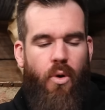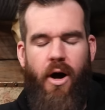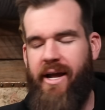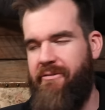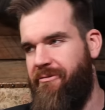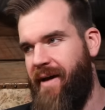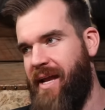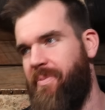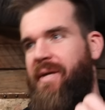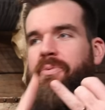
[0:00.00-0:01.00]
Why are
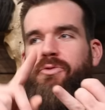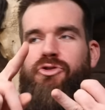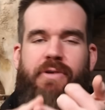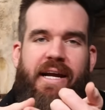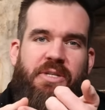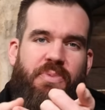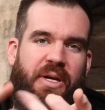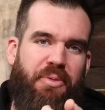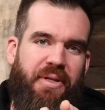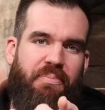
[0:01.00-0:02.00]
fat people, trans
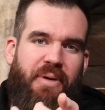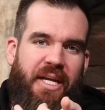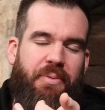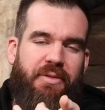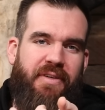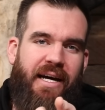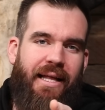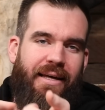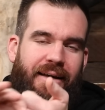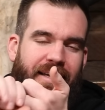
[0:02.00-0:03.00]
people, and people of
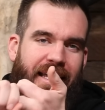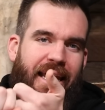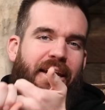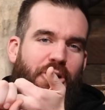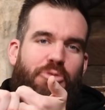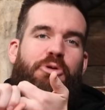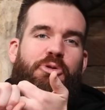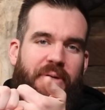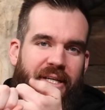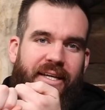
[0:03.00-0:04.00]
color in a
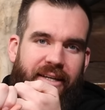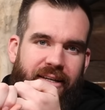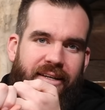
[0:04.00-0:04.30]
group here?